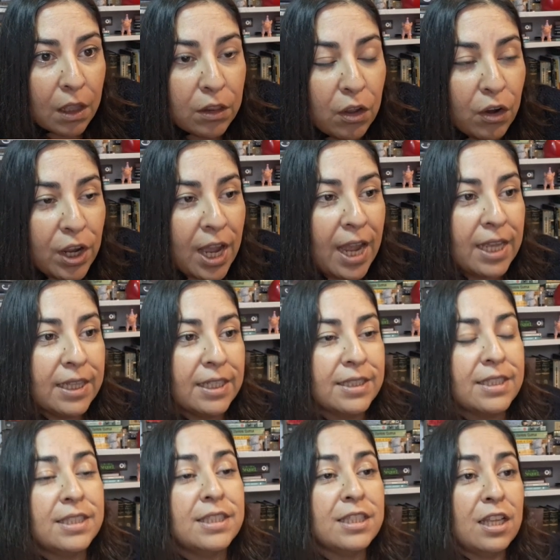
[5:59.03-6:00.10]
Long
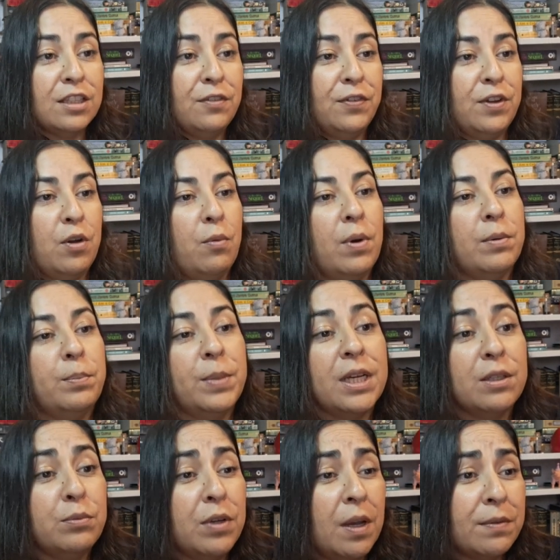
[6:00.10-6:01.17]
Island. This is a difficult one
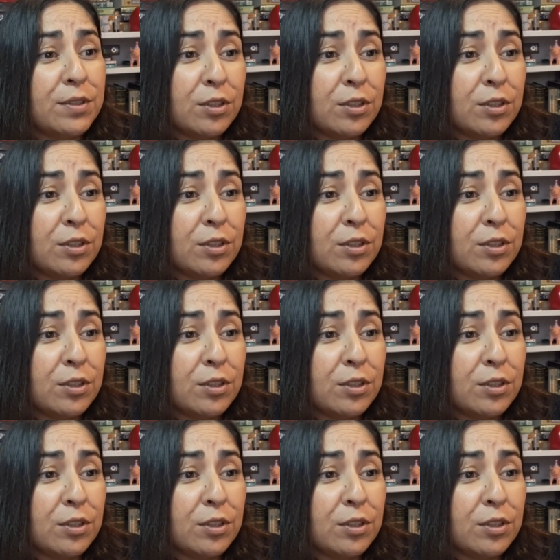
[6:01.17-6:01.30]
because we have